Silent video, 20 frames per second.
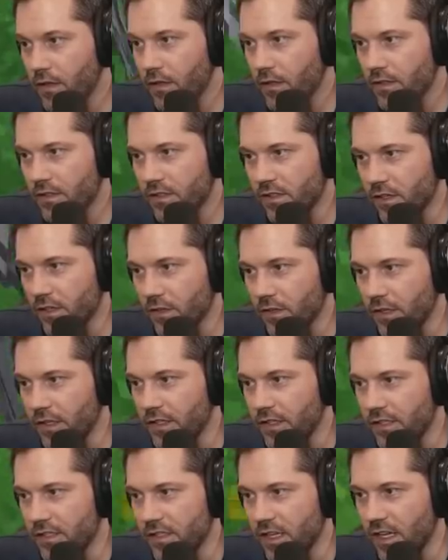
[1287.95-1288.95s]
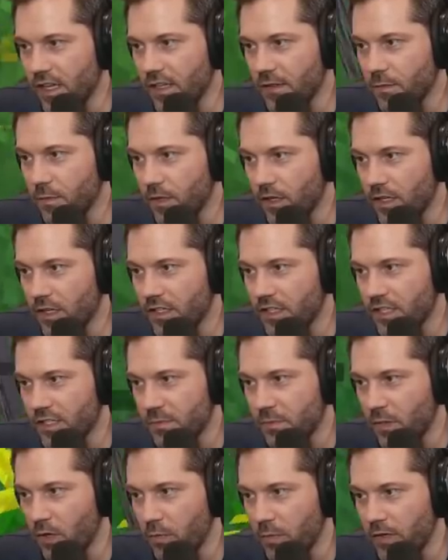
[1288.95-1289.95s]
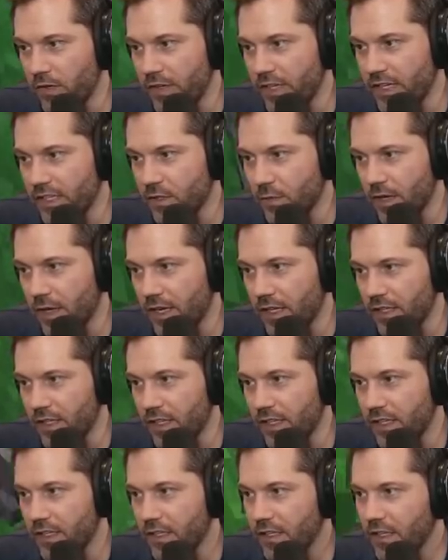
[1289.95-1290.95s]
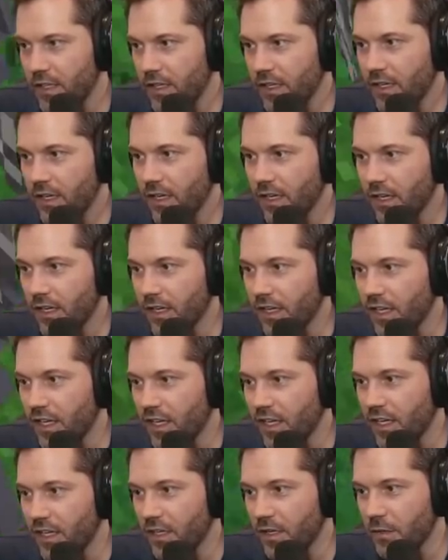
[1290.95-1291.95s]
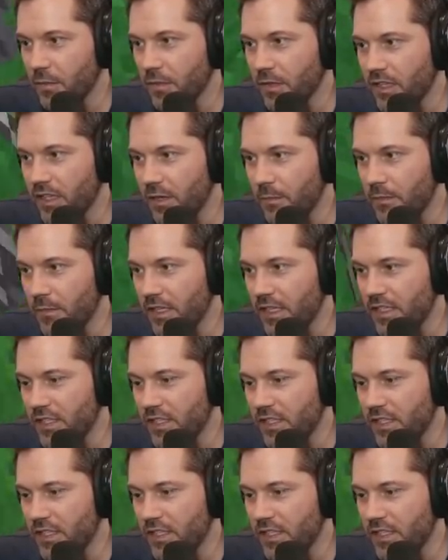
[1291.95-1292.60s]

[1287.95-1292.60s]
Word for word: So it does not work. Yeah. Just bone mowing it directly. Um, let me